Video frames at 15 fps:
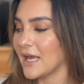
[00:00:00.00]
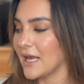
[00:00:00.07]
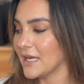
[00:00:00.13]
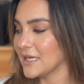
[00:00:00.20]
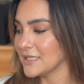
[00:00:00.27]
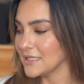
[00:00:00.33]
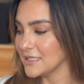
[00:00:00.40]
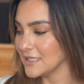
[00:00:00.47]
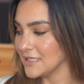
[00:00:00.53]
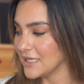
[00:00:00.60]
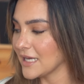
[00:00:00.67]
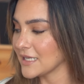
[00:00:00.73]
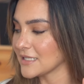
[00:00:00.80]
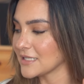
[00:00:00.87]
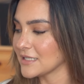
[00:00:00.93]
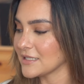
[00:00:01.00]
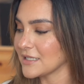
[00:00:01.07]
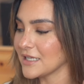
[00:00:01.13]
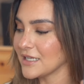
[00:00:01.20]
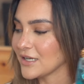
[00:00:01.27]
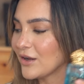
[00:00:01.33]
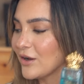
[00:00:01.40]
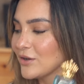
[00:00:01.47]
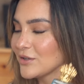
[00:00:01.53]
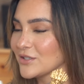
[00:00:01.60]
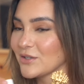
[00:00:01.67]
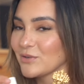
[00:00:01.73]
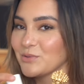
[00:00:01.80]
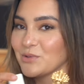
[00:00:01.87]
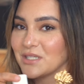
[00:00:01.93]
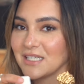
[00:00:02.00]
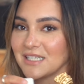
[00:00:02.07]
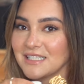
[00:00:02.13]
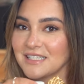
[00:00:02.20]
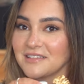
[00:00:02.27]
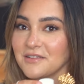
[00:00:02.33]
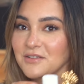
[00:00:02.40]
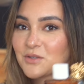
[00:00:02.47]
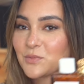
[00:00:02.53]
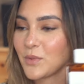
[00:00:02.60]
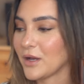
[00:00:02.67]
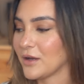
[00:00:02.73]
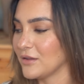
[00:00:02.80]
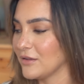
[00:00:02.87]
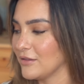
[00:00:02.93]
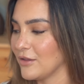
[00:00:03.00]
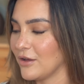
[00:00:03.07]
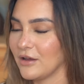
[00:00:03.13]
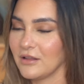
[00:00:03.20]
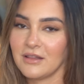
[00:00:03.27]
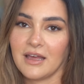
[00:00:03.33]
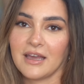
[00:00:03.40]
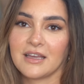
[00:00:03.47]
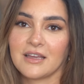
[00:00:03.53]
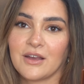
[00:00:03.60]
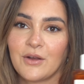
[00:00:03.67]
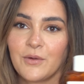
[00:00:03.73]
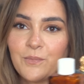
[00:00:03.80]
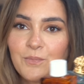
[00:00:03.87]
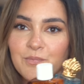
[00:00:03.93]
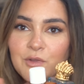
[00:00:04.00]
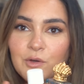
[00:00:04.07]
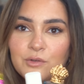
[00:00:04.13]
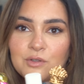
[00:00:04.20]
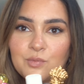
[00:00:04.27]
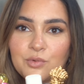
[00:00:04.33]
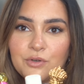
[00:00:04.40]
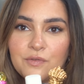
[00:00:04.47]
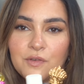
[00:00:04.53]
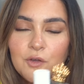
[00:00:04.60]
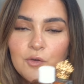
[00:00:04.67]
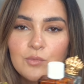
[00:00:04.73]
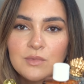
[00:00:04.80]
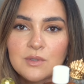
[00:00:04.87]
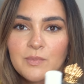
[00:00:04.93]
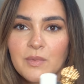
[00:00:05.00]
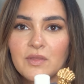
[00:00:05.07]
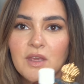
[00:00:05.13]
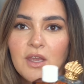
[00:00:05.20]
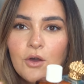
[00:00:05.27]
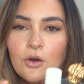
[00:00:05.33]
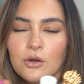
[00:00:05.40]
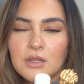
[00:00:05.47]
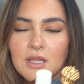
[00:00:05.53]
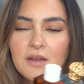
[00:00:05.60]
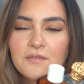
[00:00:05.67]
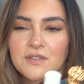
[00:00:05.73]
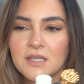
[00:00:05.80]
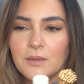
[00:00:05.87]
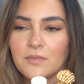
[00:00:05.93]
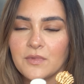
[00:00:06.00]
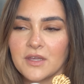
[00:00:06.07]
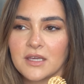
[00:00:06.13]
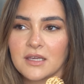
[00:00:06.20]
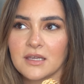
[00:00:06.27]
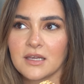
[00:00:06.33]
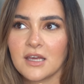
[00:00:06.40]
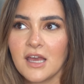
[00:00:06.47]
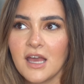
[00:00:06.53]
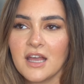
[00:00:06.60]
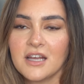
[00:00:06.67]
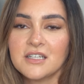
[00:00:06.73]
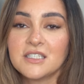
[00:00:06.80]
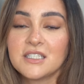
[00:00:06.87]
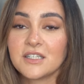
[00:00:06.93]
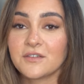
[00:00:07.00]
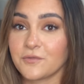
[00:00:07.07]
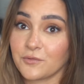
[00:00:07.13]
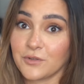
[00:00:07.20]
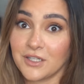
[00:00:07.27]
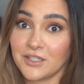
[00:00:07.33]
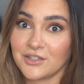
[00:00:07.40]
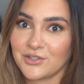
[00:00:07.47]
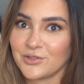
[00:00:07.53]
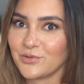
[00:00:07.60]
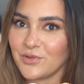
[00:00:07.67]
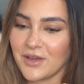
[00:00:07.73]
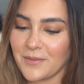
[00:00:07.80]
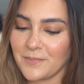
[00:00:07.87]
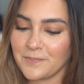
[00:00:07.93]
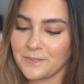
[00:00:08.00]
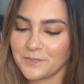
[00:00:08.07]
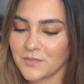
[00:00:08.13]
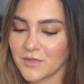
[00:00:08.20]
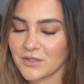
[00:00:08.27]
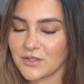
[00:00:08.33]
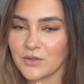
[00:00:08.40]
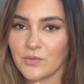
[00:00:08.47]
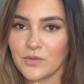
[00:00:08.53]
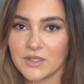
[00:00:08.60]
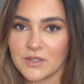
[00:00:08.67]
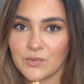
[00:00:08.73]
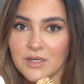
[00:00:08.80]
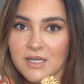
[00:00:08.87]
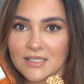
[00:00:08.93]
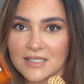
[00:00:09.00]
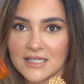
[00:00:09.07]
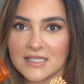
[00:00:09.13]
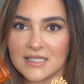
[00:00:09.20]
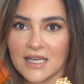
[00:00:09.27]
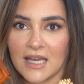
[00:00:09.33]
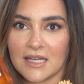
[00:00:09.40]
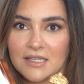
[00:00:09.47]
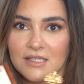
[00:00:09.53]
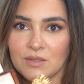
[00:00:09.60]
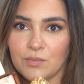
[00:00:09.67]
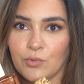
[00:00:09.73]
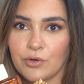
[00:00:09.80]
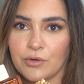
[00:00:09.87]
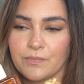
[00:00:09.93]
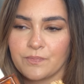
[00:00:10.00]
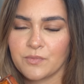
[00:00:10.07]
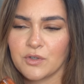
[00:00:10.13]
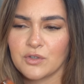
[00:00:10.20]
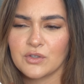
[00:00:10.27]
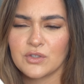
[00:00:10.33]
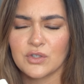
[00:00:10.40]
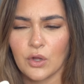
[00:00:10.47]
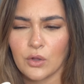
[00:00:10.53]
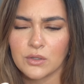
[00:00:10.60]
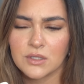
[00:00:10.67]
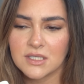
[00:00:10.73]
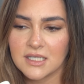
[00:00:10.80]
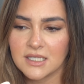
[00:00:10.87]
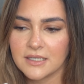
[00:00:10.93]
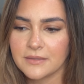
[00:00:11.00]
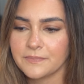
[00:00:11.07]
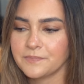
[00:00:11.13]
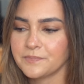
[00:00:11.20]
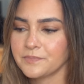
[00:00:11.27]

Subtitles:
And yes, it also does smell a lot like those perfumes, but they all have something different to them. So this one, as I said, is more salty.